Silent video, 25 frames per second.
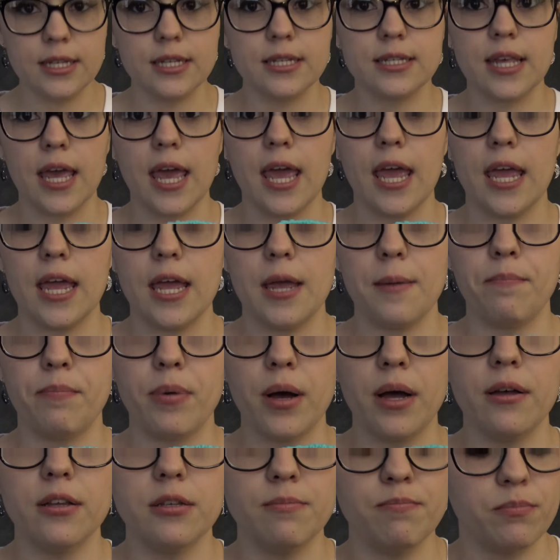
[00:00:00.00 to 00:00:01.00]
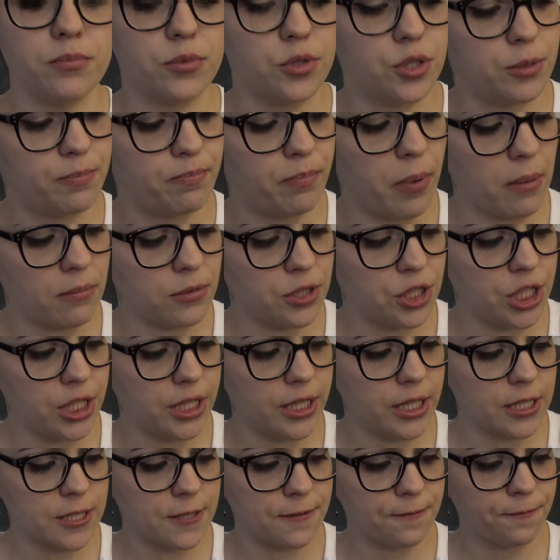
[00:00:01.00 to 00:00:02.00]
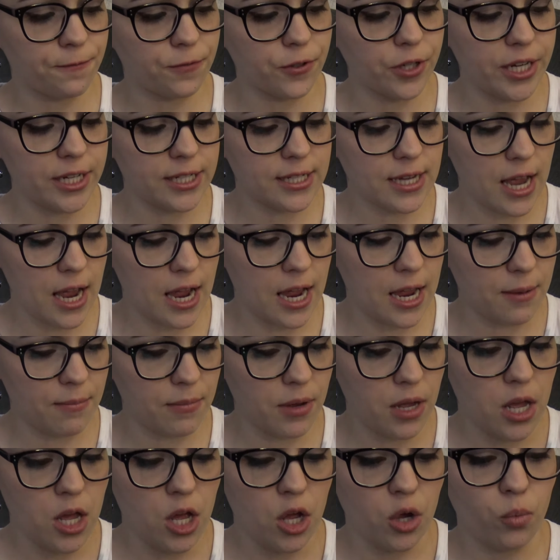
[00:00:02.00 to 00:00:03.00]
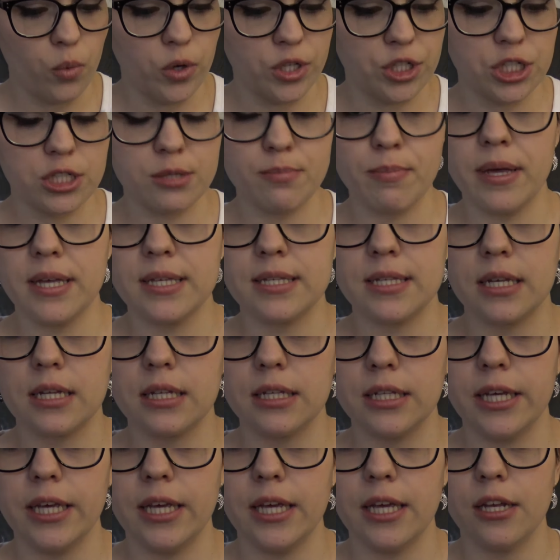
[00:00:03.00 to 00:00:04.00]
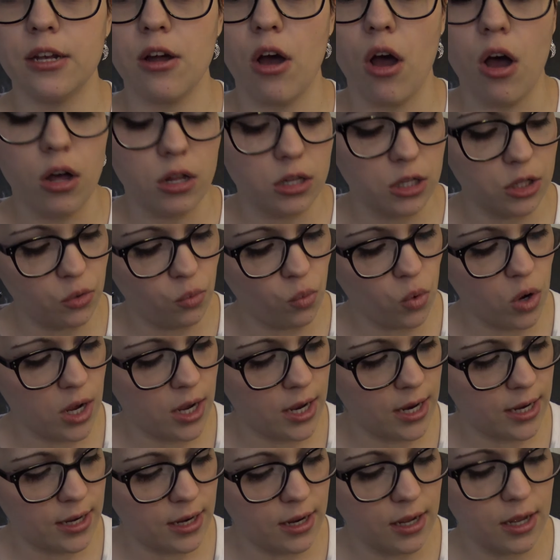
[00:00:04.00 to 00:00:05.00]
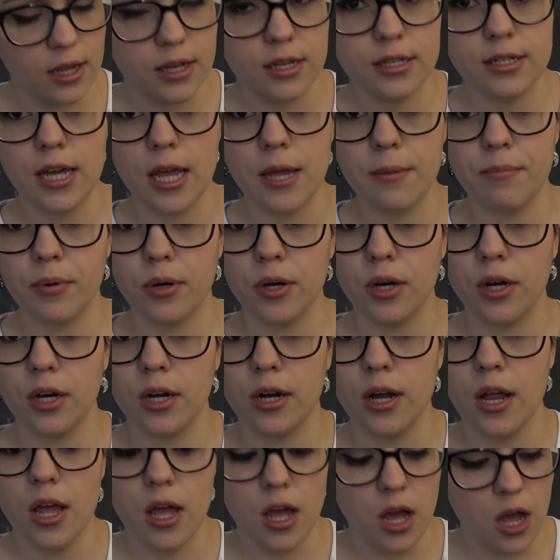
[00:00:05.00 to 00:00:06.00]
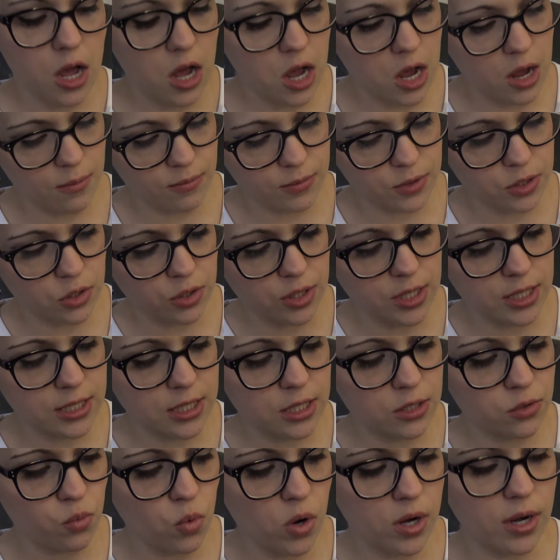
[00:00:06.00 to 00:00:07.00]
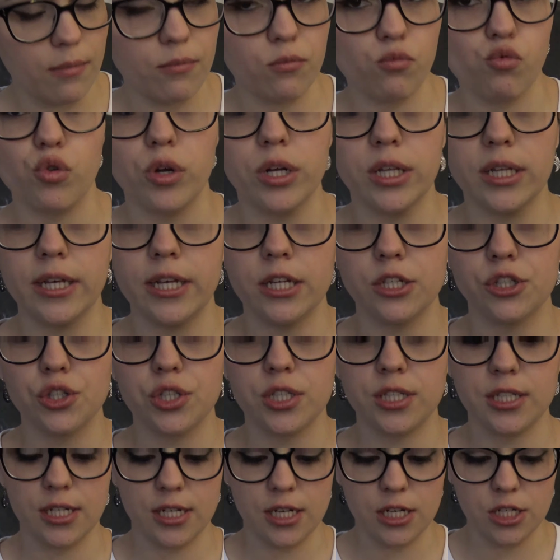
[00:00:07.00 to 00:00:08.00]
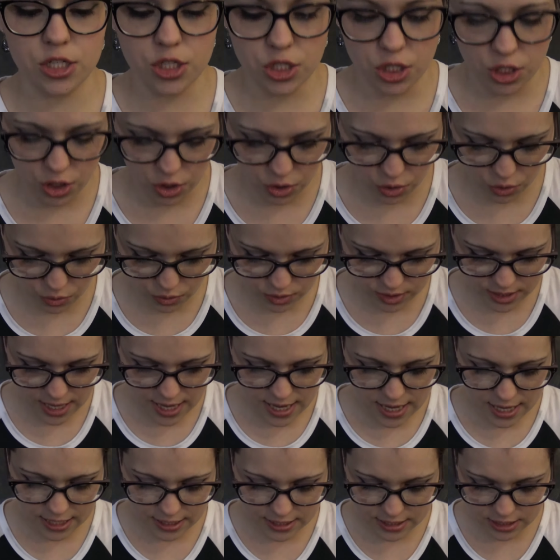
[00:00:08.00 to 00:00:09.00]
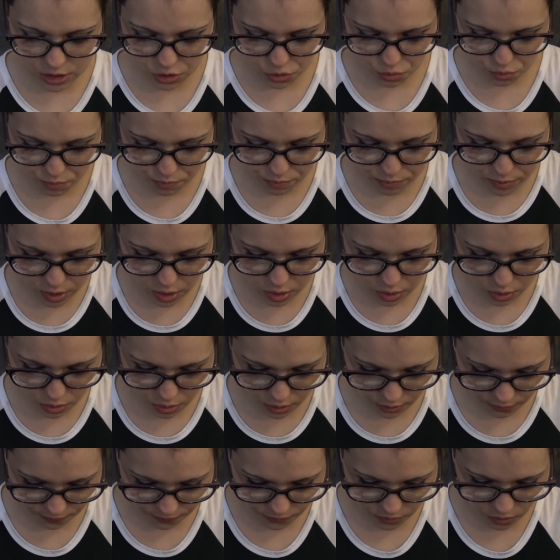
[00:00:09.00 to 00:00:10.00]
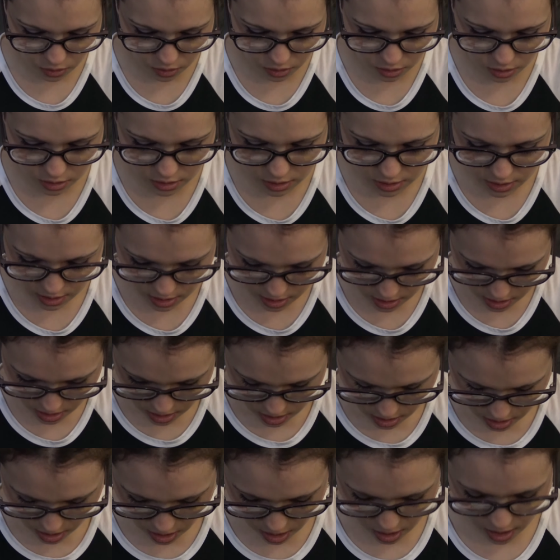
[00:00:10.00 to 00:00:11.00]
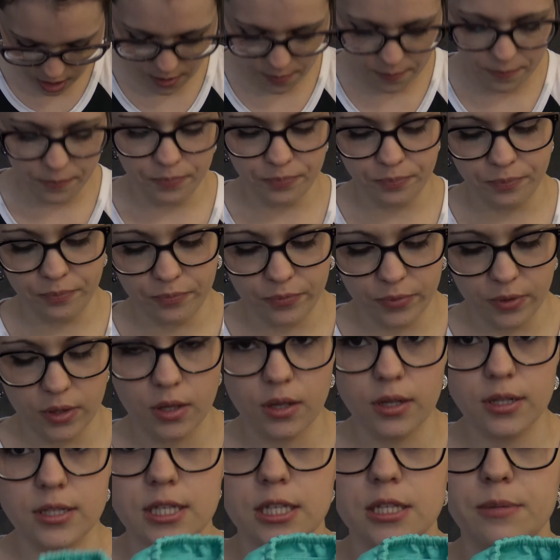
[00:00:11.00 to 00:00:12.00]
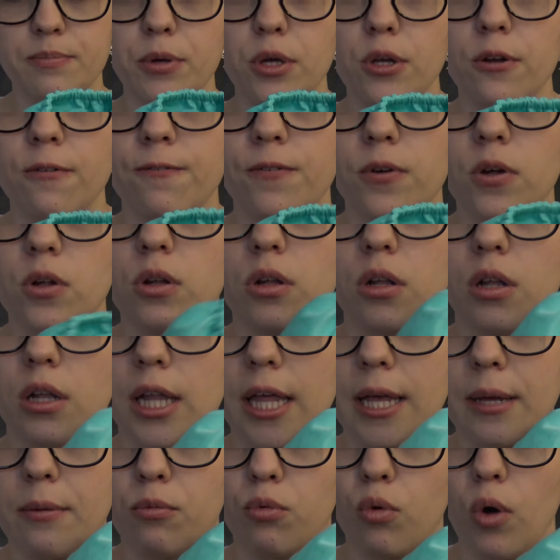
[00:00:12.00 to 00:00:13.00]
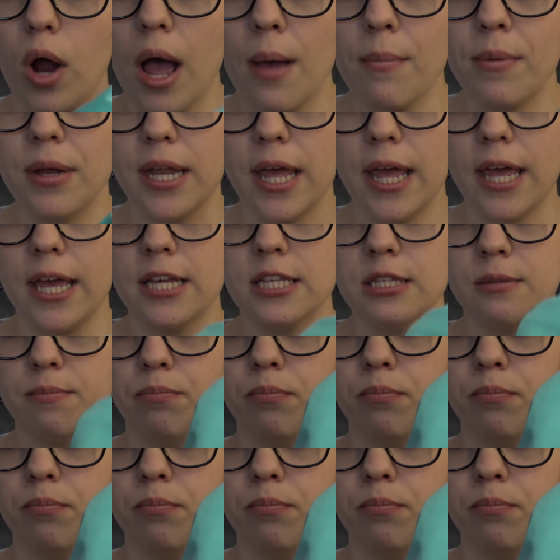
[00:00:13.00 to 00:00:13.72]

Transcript: is a Bum, Genius Free Time, which is basically an all-in-one diaper. Um, so this is one I'm really interested in to use. It's this beautiful, um, it's this beautiful like robin eggs,